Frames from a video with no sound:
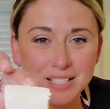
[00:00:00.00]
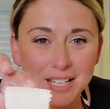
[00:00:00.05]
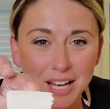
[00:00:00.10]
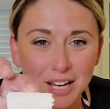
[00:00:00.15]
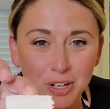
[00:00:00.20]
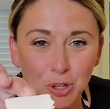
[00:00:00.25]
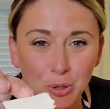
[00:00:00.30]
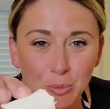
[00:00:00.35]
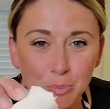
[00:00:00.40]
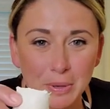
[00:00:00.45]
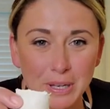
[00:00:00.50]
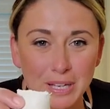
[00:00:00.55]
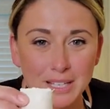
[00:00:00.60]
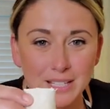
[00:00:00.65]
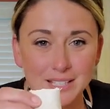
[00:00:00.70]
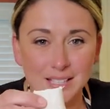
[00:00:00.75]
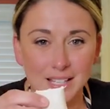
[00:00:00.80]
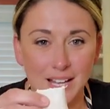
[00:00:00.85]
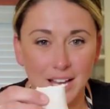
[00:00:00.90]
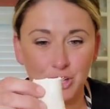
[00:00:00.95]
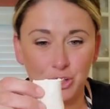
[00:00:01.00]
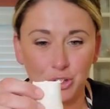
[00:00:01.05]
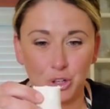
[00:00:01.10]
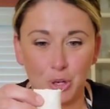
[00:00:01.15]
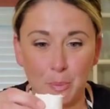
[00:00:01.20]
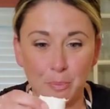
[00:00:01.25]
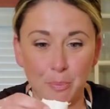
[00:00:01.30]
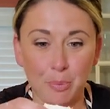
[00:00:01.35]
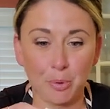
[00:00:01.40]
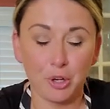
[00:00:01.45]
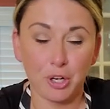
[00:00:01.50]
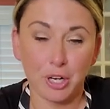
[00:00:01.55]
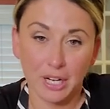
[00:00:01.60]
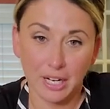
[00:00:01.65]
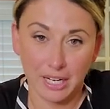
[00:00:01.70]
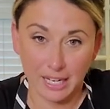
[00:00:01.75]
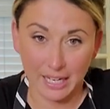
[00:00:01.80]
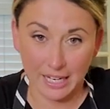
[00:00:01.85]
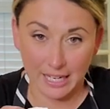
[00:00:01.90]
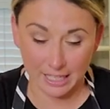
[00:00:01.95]
take your piece and you're gonna put
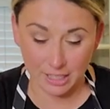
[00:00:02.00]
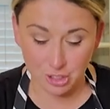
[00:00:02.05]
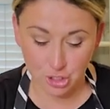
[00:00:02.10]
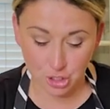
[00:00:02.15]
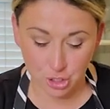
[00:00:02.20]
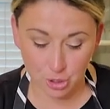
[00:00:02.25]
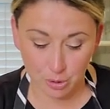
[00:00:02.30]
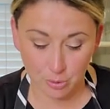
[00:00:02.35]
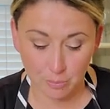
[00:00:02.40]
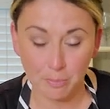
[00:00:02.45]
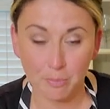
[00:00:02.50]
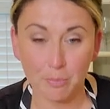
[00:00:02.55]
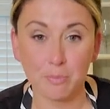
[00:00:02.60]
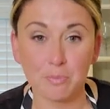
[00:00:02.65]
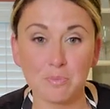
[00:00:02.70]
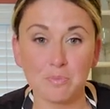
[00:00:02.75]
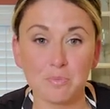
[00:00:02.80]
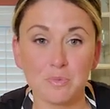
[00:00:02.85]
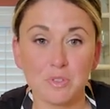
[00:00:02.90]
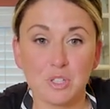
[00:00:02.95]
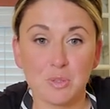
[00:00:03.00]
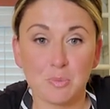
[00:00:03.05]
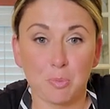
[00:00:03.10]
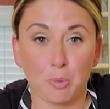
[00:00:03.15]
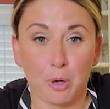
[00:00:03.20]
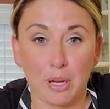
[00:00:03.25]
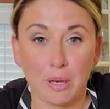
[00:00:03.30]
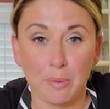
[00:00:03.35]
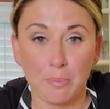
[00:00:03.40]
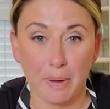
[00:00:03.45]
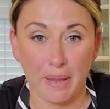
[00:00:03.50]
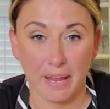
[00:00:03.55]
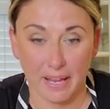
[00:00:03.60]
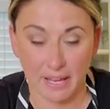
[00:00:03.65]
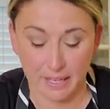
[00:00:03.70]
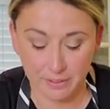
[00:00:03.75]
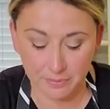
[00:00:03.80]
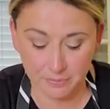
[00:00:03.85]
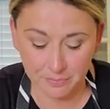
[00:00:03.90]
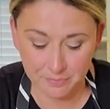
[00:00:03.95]
it into your sprayed pan.